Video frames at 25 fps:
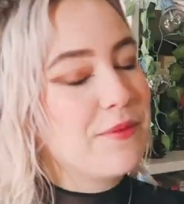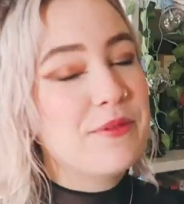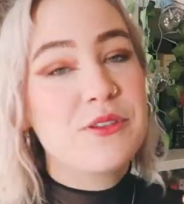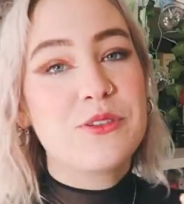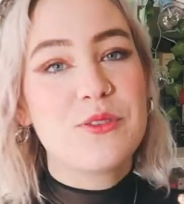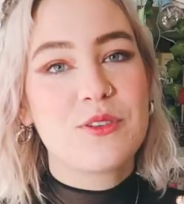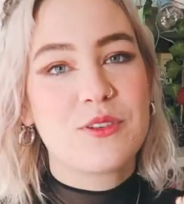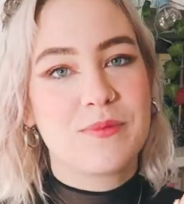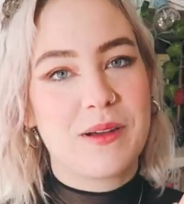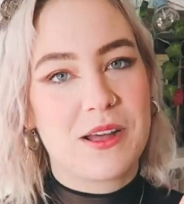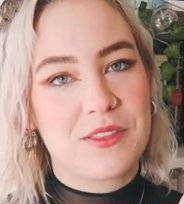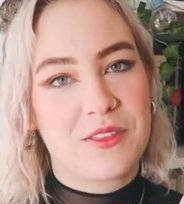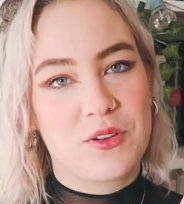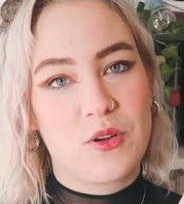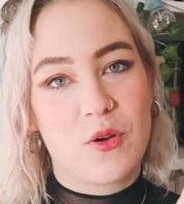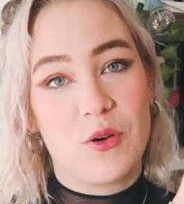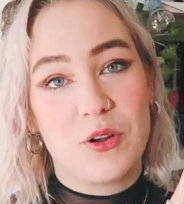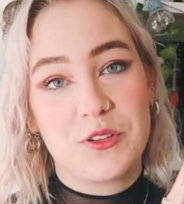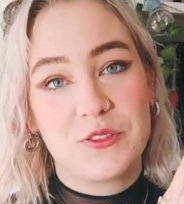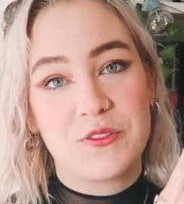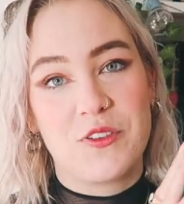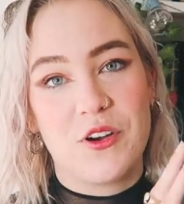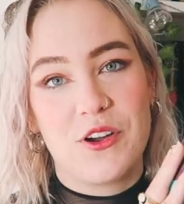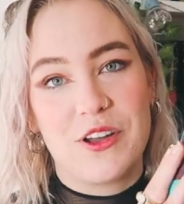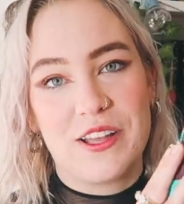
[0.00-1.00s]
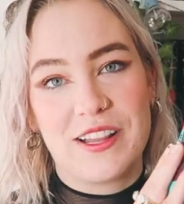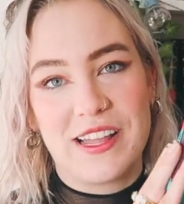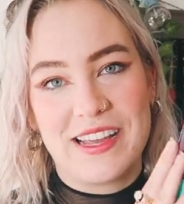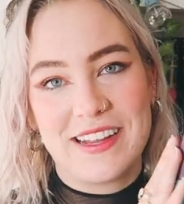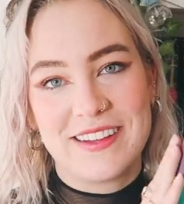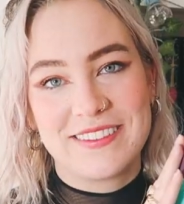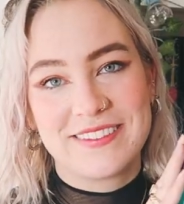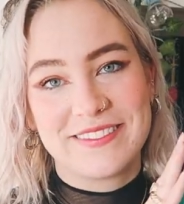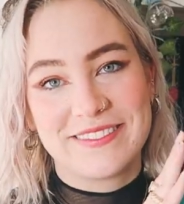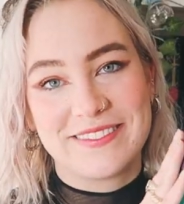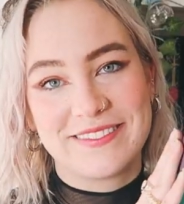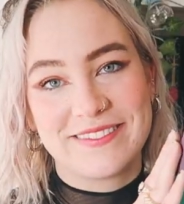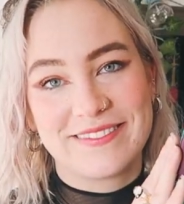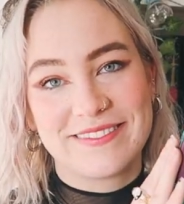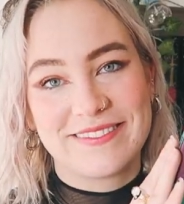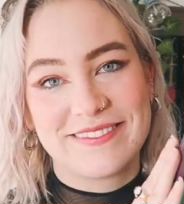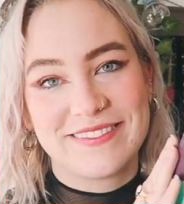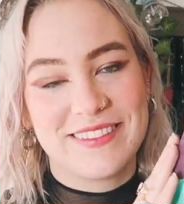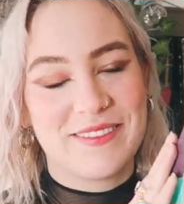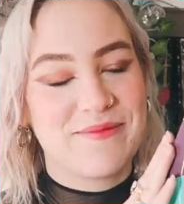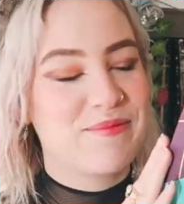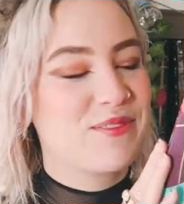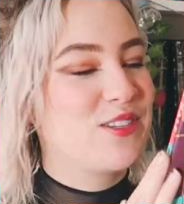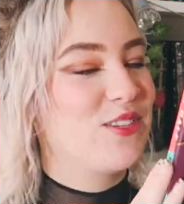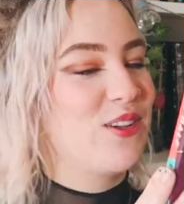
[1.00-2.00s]
Can we talk about the gold foiling?
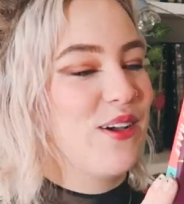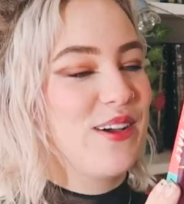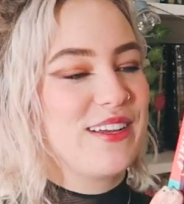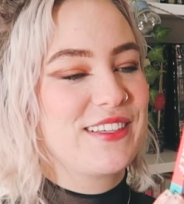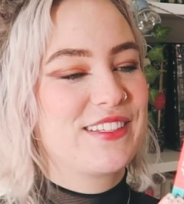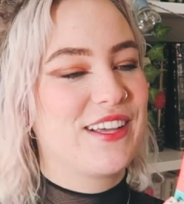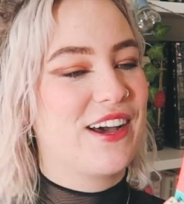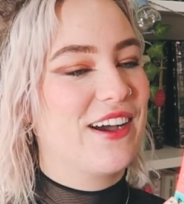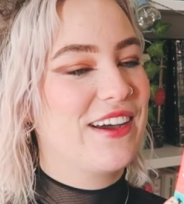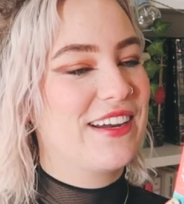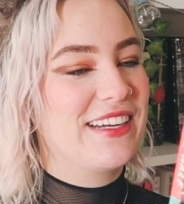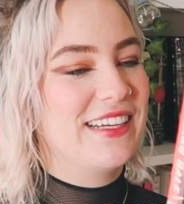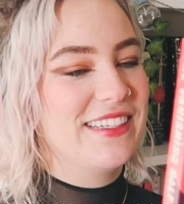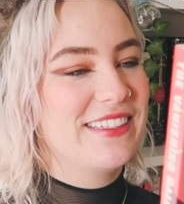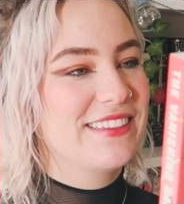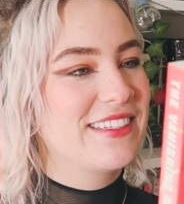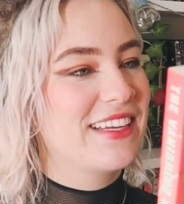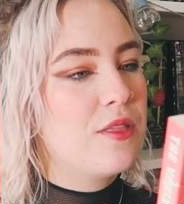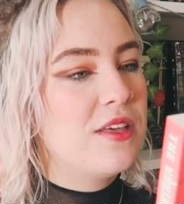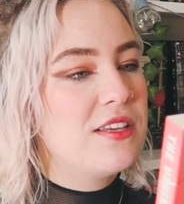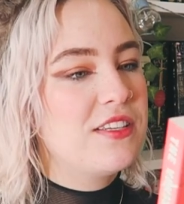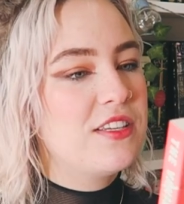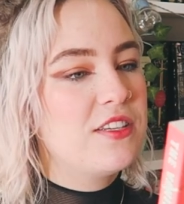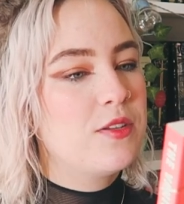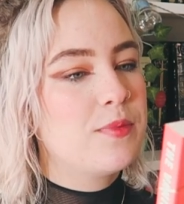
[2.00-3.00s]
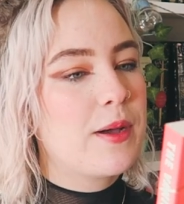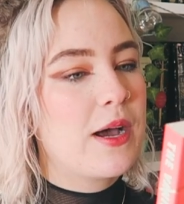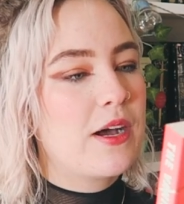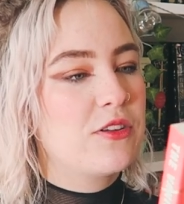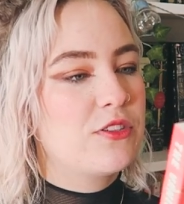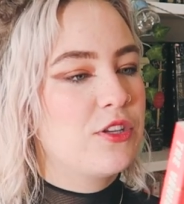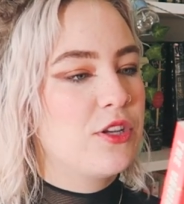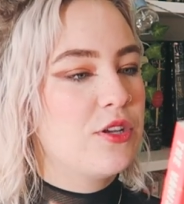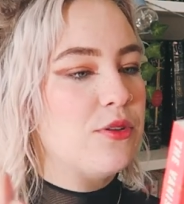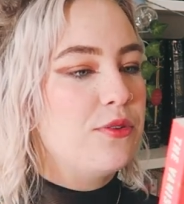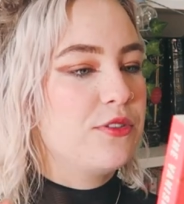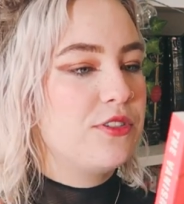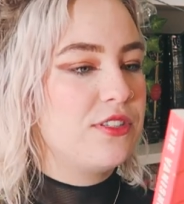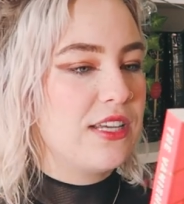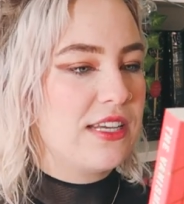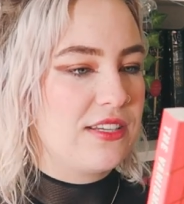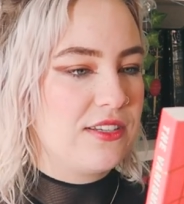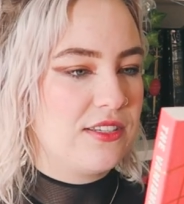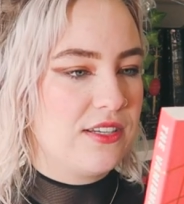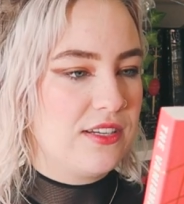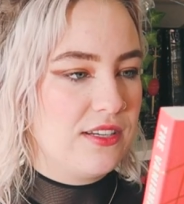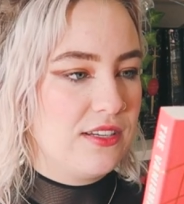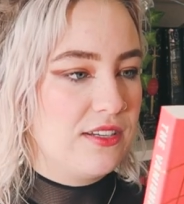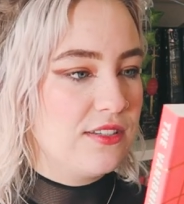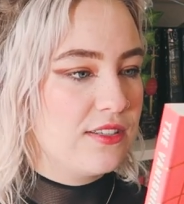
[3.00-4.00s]
I'm so excited. This is about two
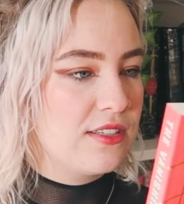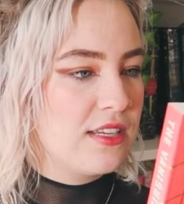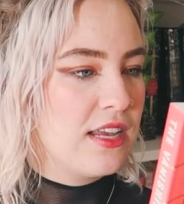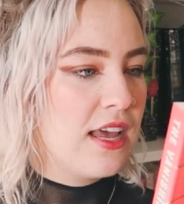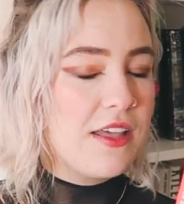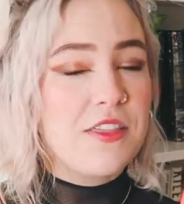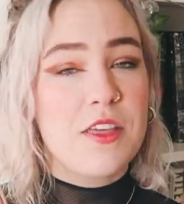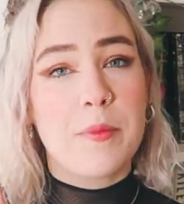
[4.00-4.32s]
sisters.